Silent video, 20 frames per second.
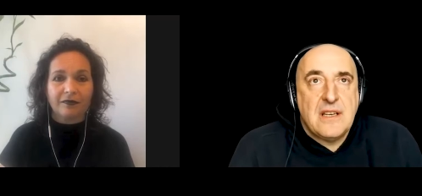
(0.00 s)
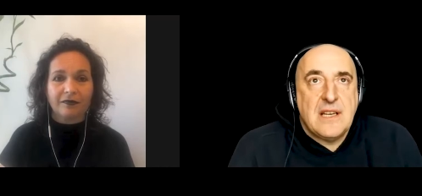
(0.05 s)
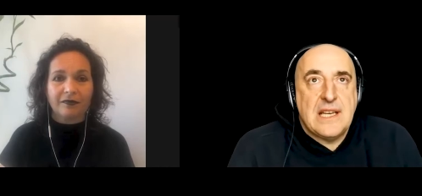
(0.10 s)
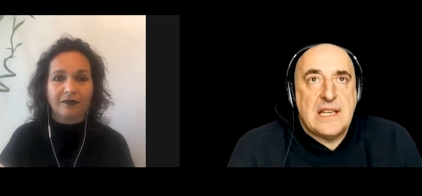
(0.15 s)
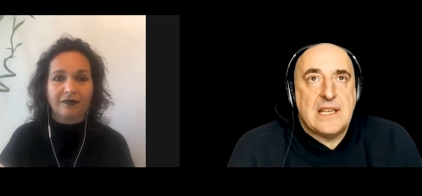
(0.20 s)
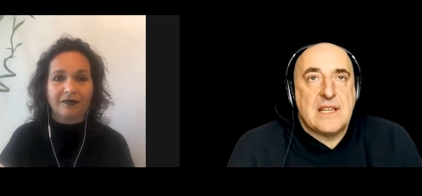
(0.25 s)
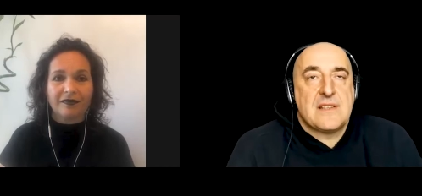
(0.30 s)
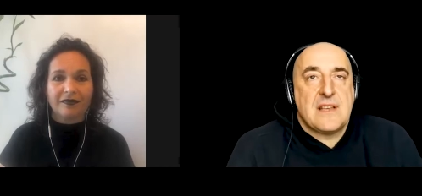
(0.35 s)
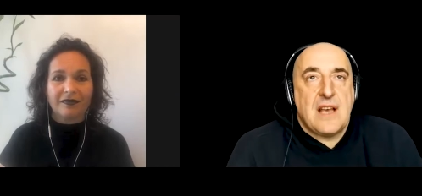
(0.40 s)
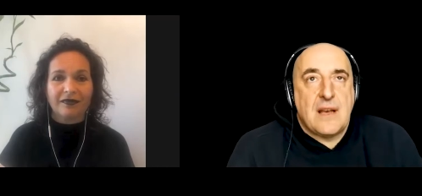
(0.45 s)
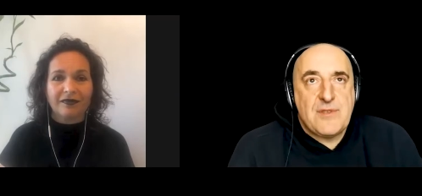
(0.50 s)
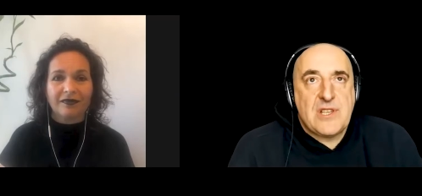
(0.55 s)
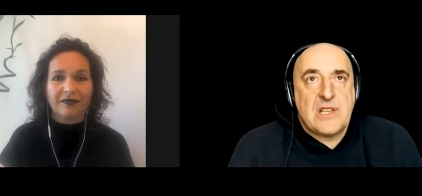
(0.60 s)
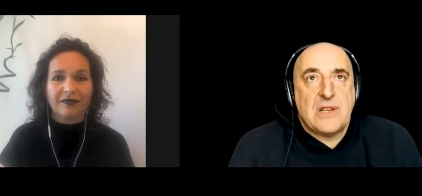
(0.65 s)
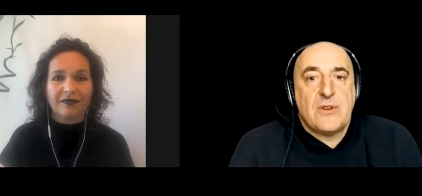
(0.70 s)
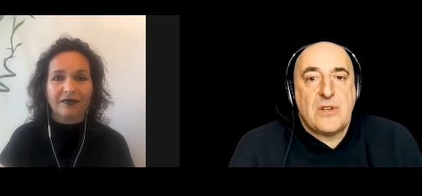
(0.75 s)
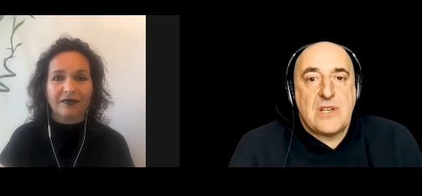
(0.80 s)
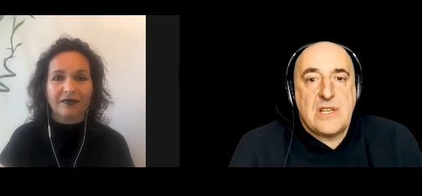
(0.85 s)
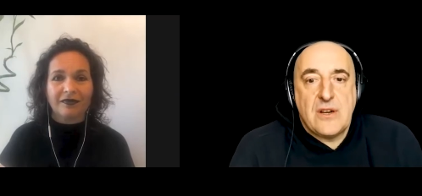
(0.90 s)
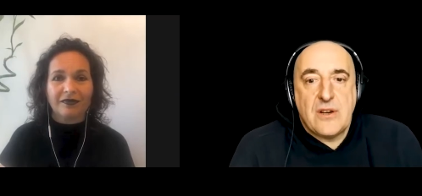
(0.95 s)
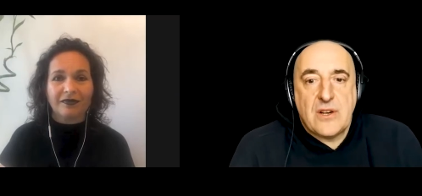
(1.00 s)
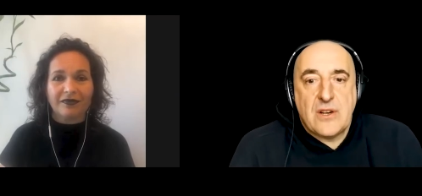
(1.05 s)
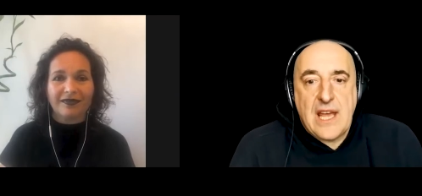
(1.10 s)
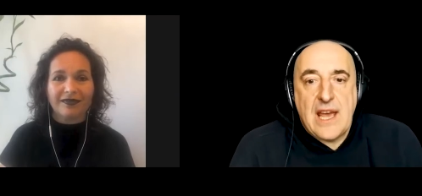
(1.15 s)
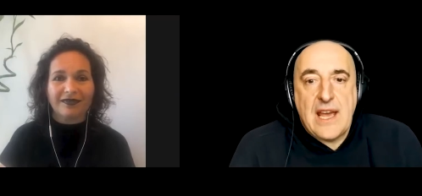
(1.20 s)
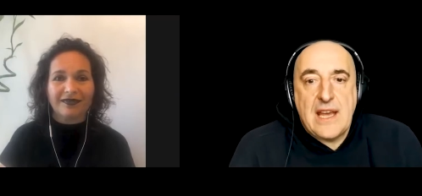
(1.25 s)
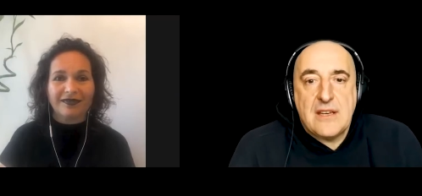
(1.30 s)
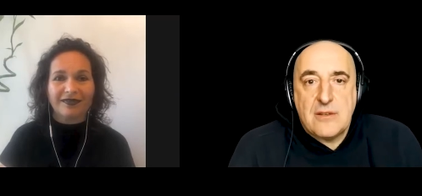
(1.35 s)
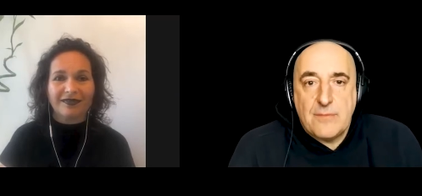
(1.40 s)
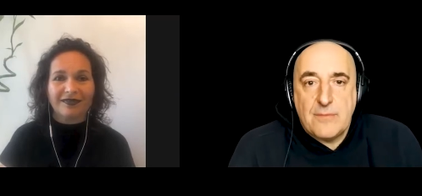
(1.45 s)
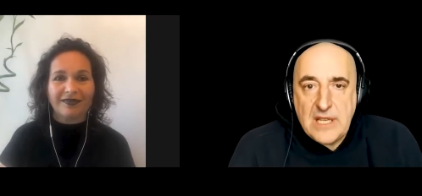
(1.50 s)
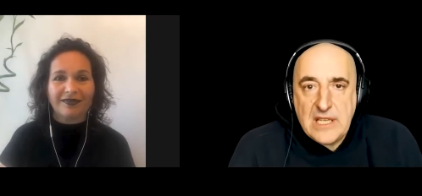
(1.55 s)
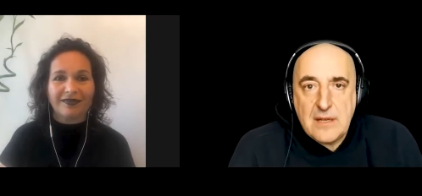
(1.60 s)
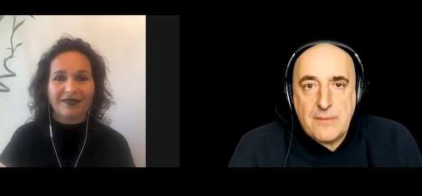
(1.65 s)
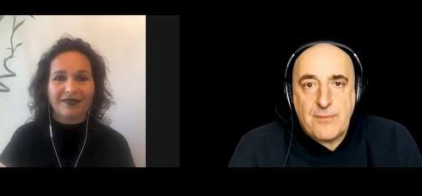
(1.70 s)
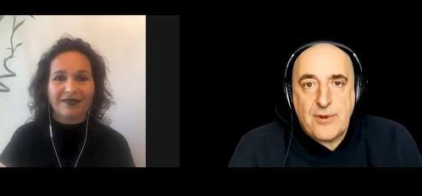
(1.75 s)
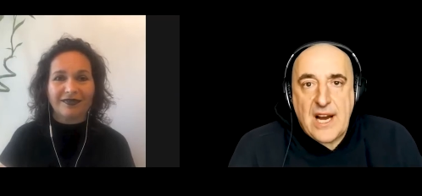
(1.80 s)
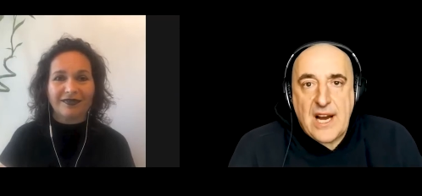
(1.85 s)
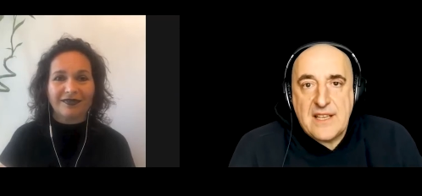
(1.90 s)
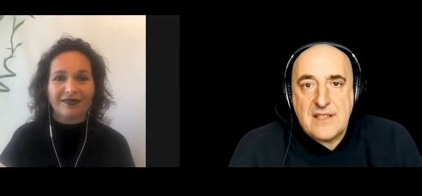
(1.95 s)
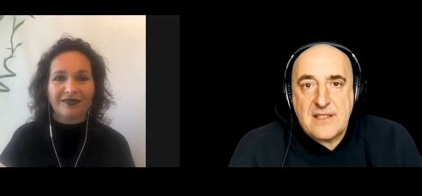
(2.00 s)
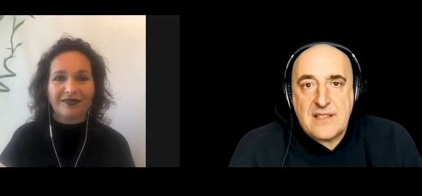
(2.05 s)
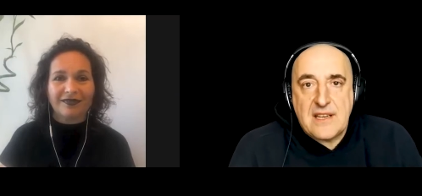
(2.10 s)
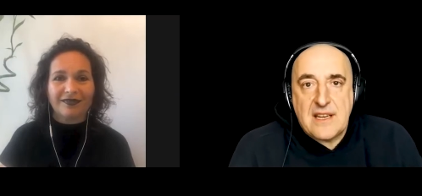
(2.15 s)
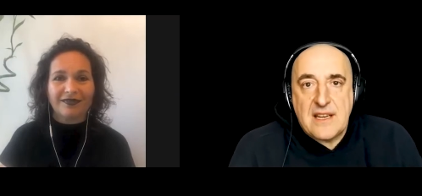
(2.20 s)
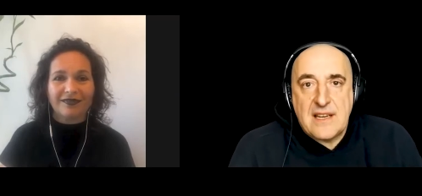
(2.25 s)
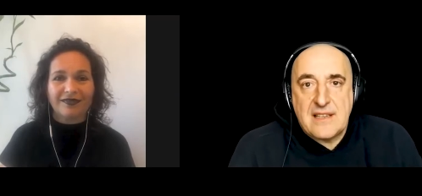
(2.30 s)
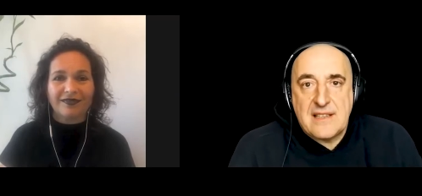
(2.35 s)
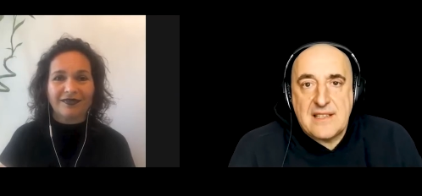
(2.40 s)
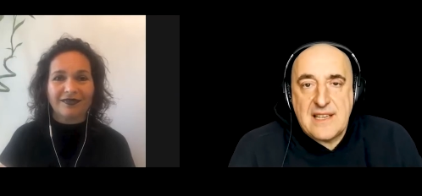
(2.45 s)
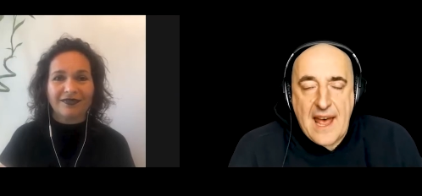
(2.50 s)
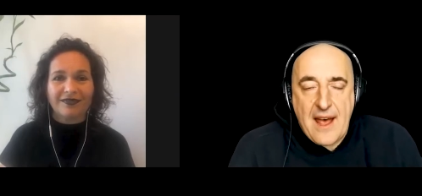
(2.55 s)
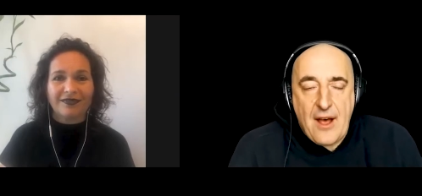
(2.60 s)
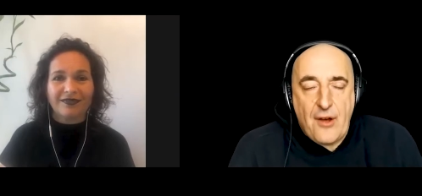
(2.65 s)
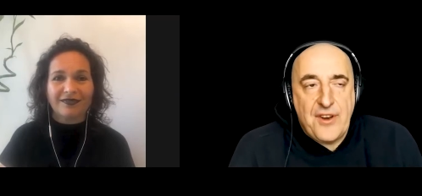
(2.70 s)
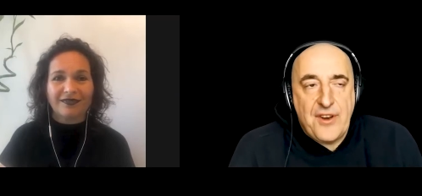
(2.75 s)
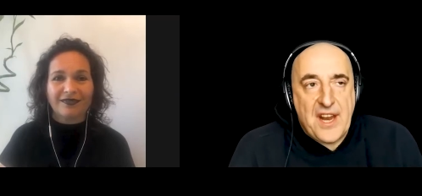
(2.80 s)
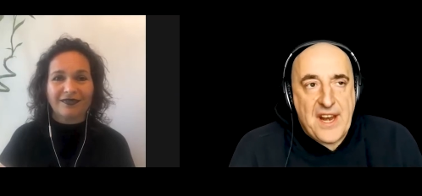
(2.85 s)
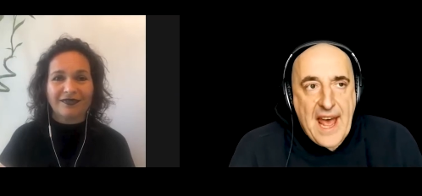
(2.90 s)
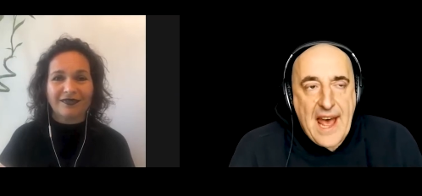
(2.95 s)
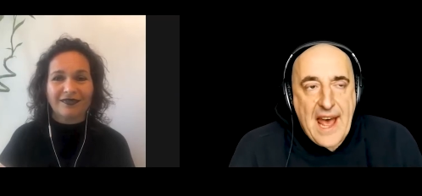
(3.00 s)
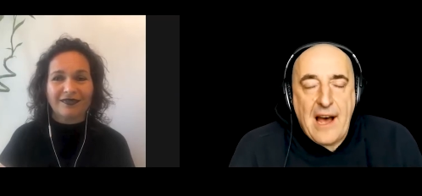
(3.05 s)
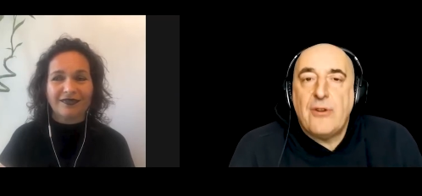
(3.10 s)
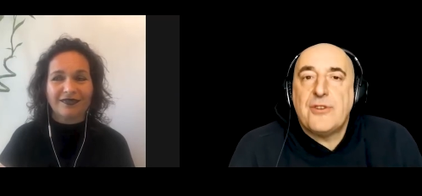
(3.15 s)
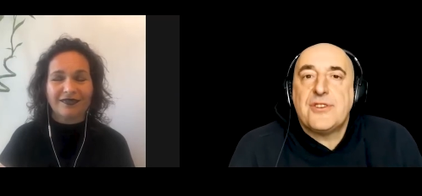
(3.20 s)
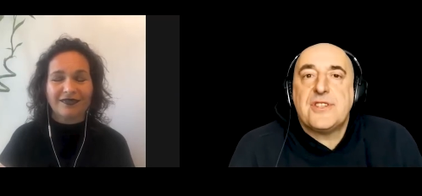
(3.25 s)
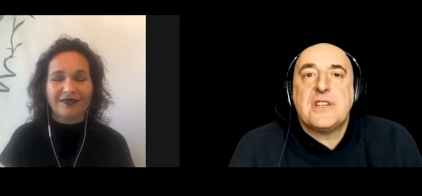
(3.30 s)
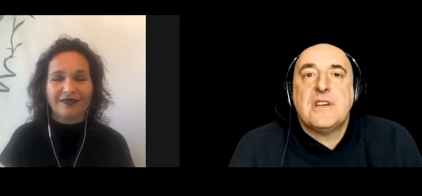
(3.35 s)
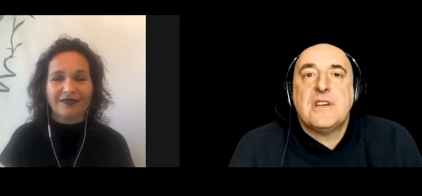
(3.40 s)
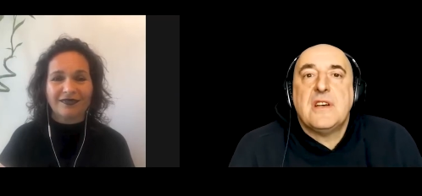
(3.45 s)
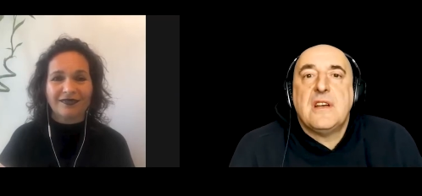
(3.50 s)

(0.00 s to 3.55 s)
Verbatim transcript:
Speaker 1: It is absolutely okay to be depressed and down and out